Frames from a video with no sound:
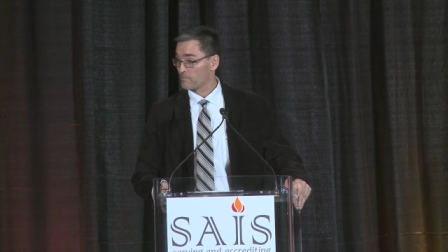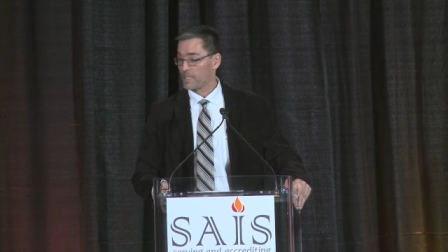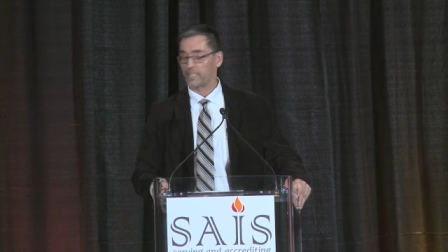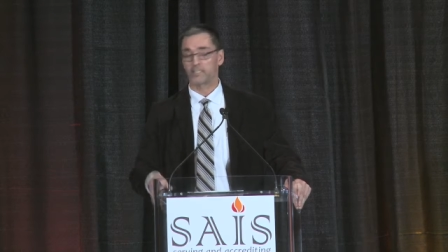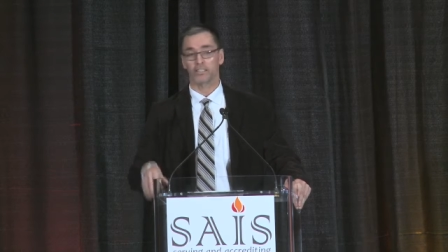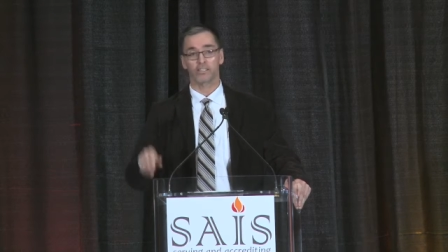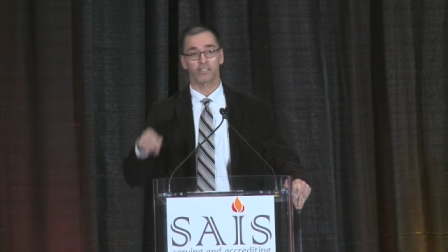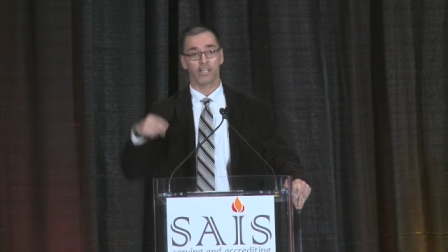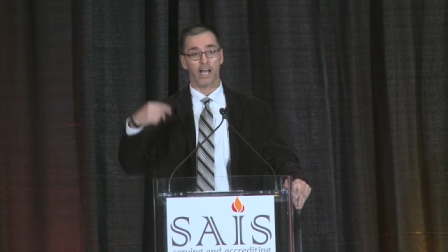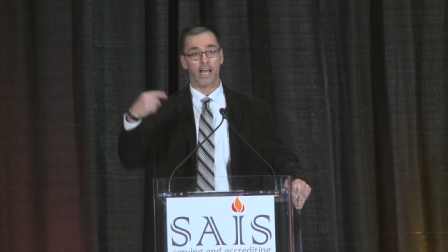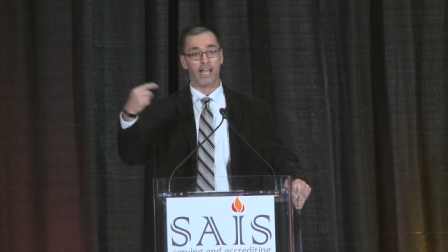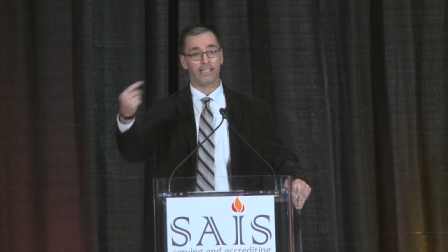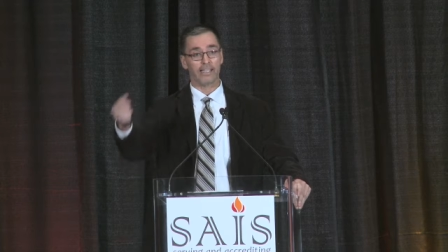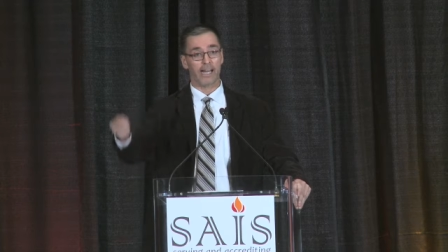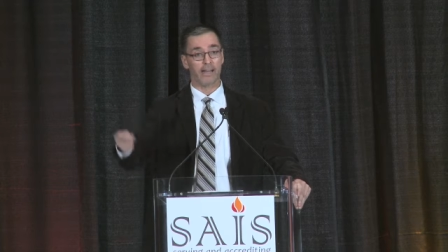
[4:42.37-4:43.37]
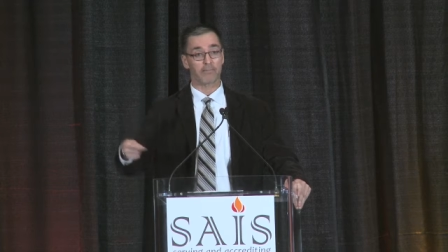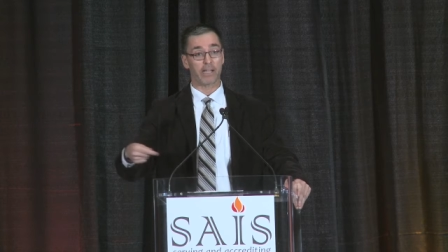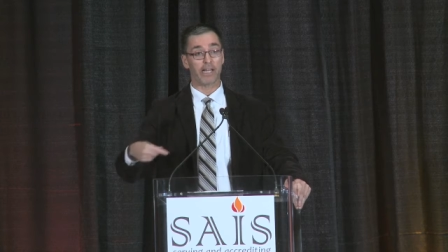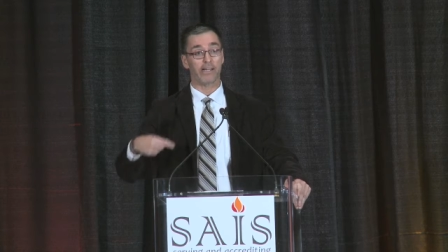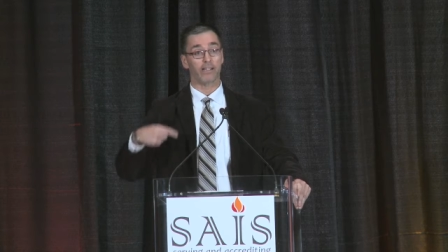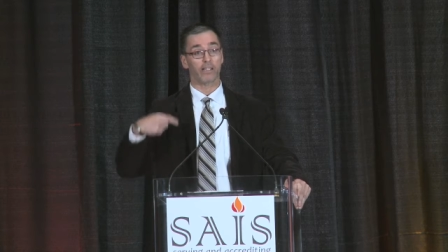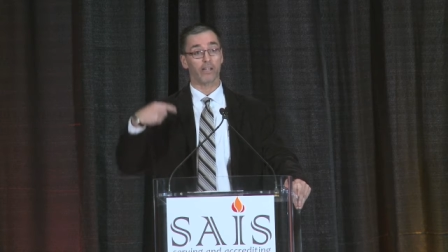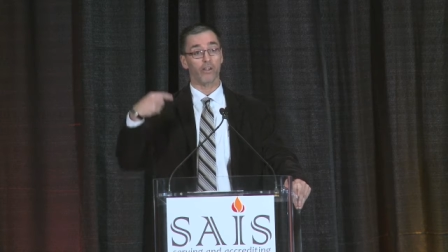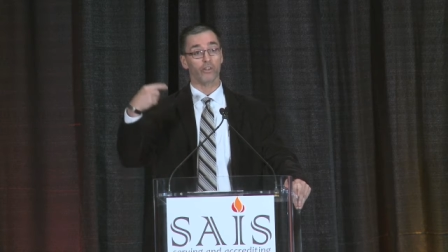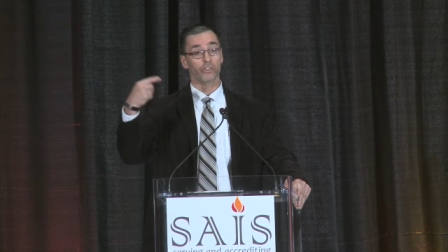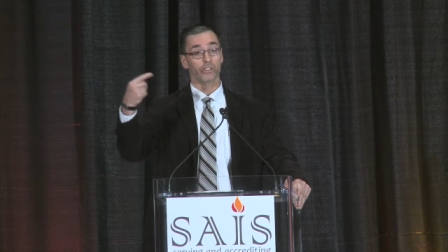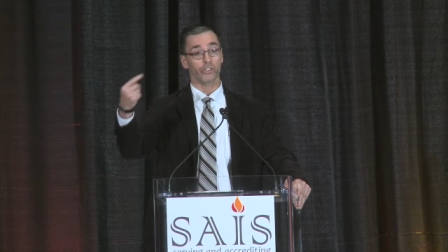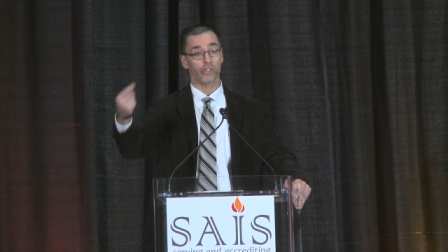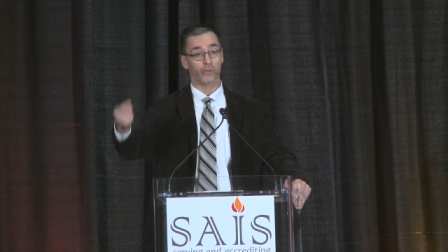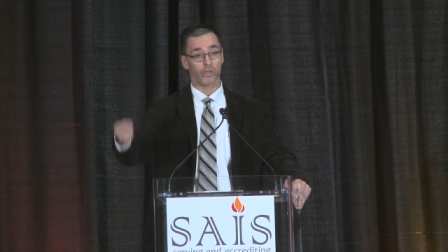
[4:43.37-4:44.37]
It's a sign that I'm getting
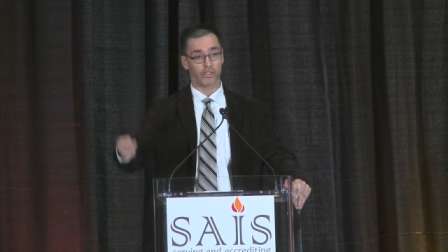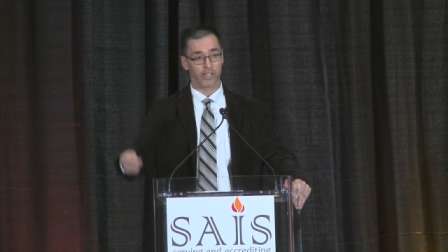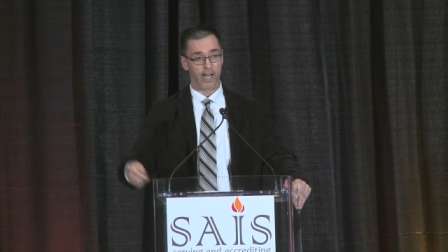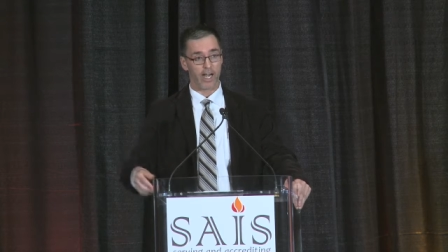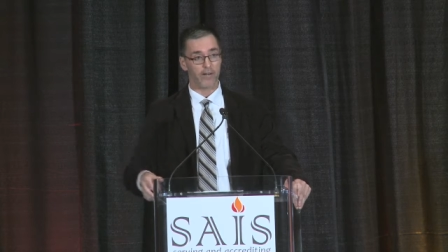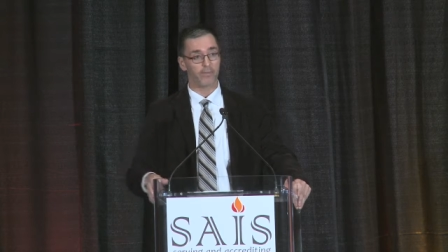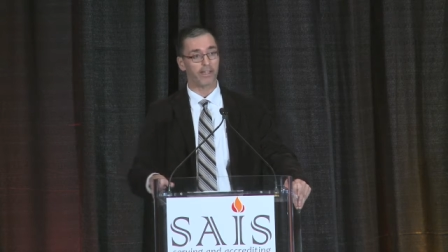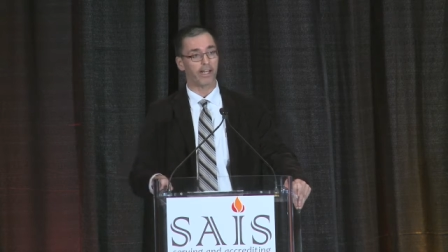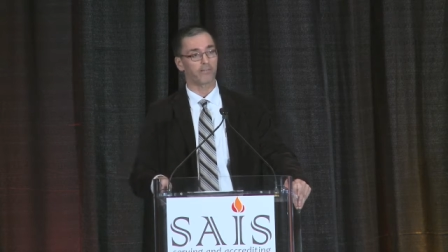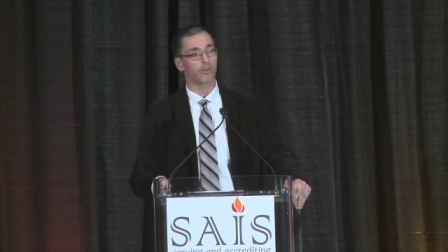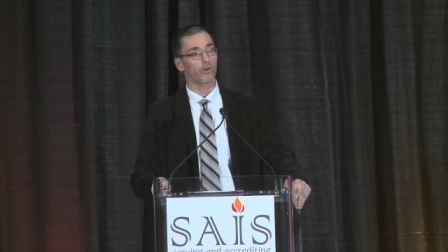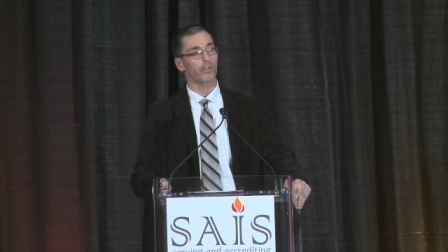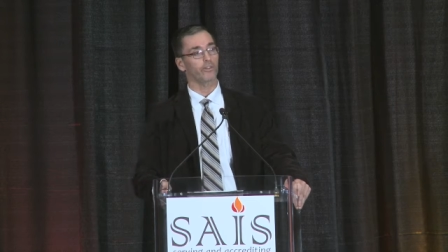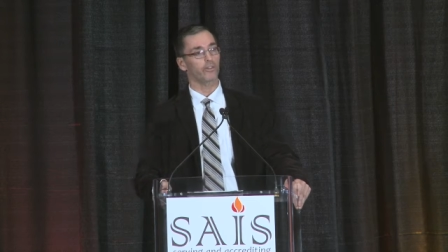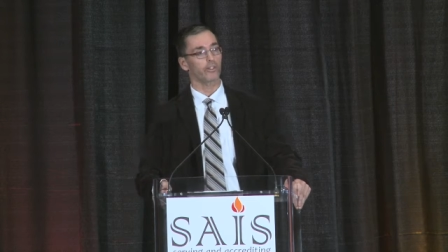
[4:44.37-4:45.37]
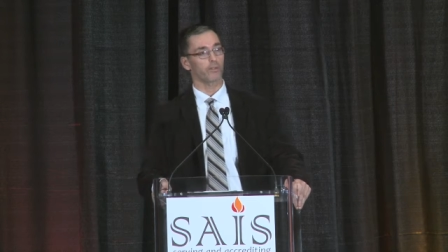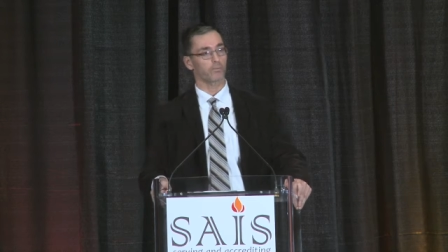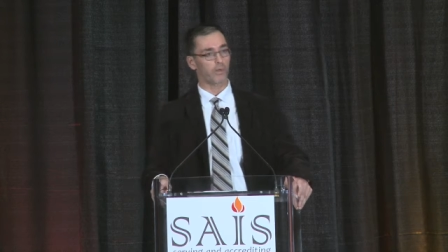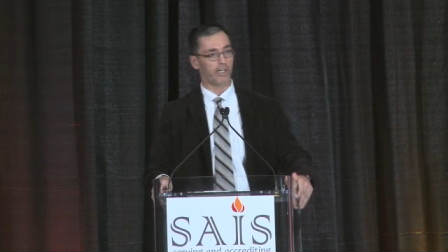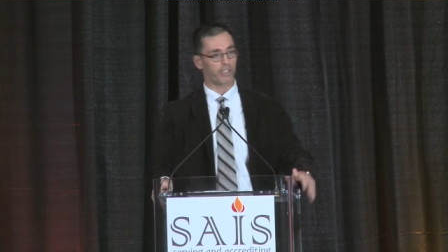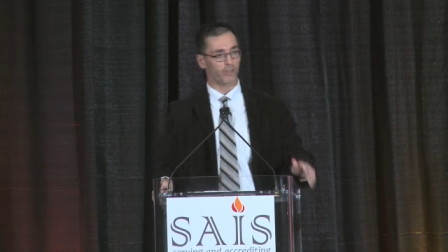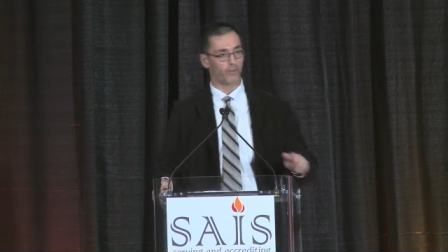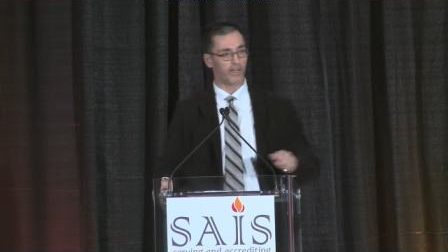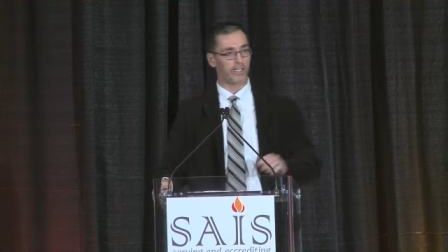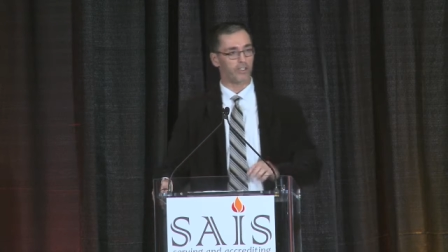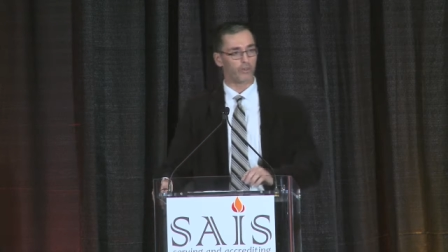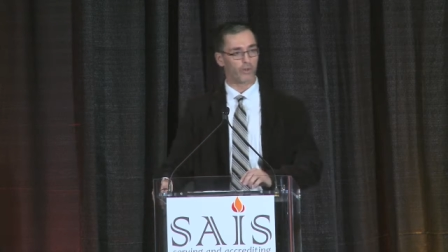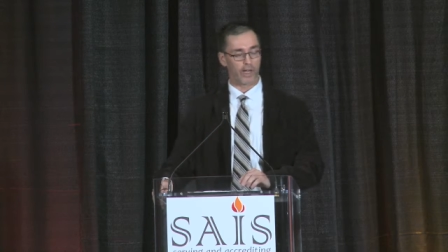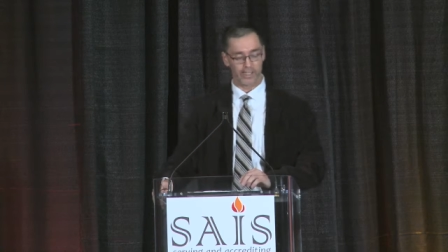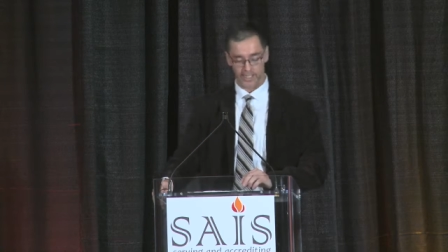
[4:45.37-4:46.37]
closer to retirement. I'm going through the bridge
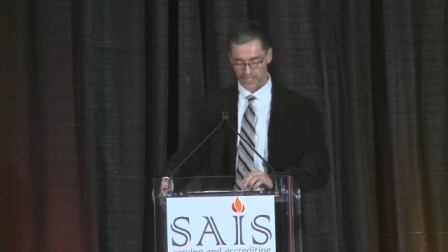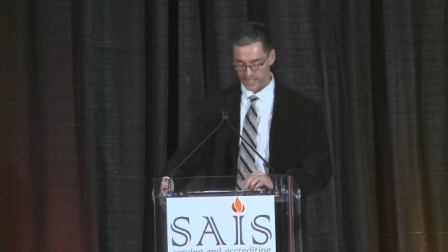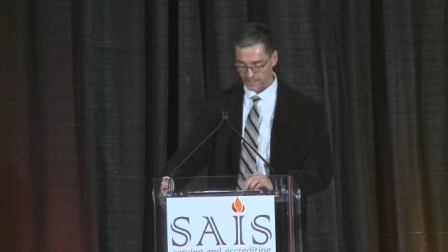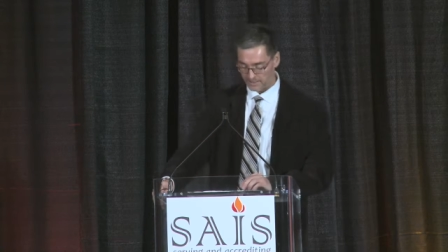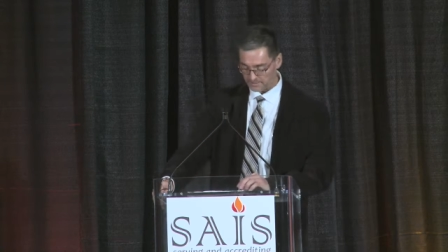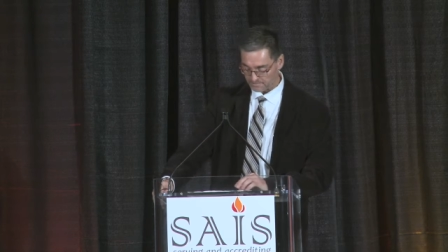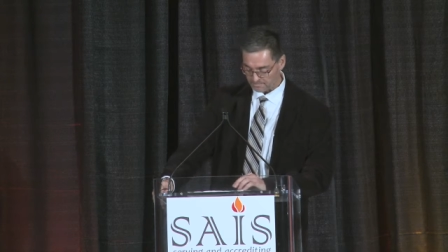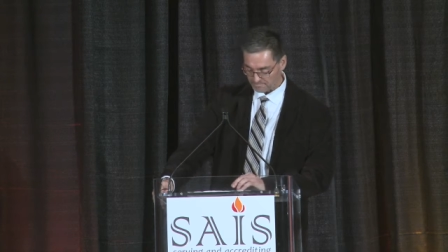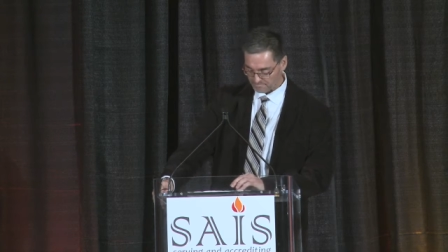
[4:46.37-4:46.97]
phase right now.